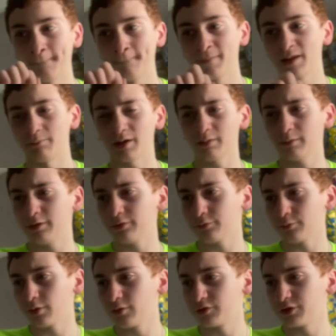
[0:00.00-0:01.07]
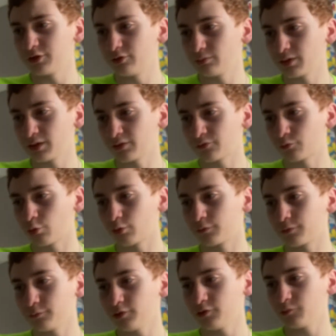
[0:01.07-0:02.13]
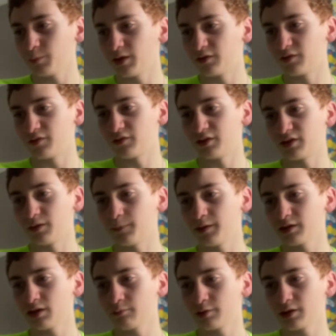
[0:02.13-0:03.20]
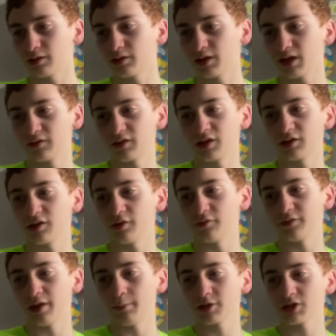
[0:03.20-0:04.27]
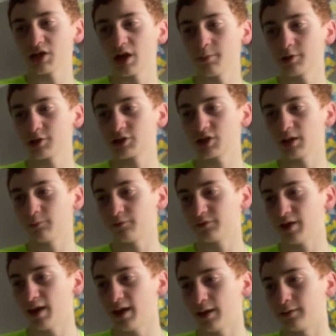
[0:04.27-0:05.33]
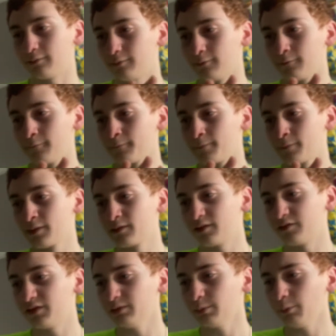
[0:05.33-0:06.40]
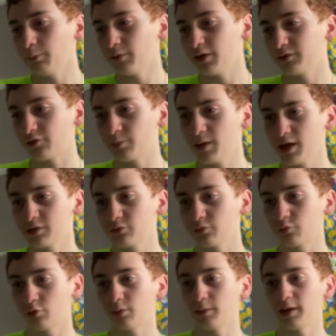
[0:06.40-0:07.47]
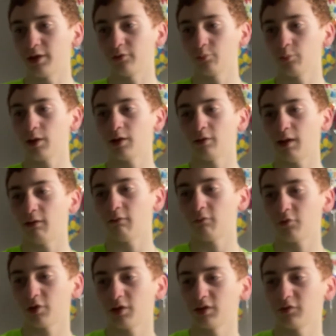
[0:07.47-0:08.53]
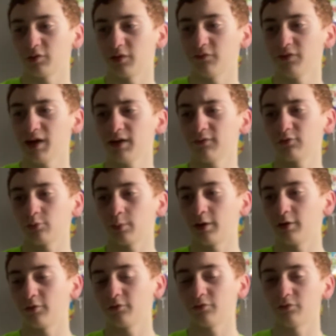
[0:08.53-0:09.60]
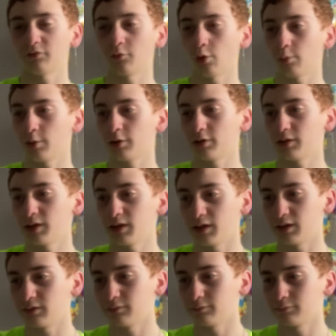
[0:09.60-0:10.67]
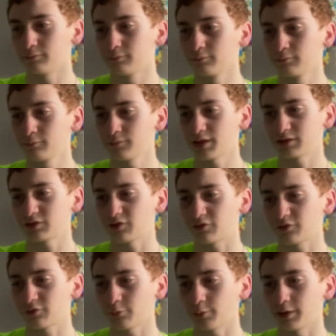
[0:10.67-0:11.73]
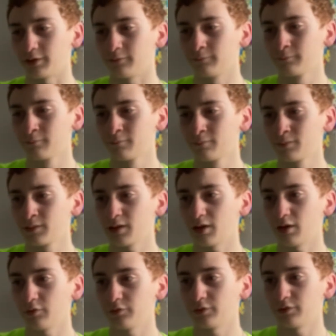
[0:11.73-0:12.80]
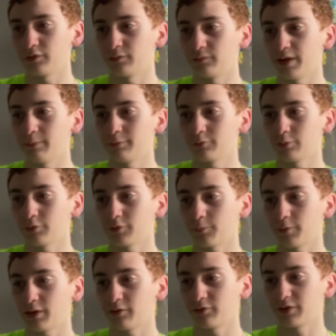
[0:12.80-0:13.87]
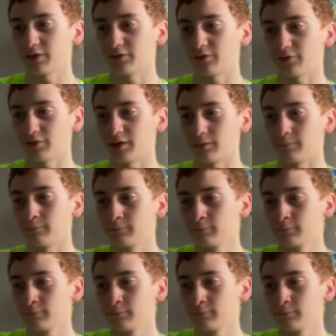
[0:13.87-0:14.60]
Mega Man throws the Doom Dice forward 3 spaces, and depending on what it lands on, it deals that much damage times 10. The same applies to Smash form as well, however, it's only 5 squares forward, and not just 3. Also, the damage multiplier stays the same.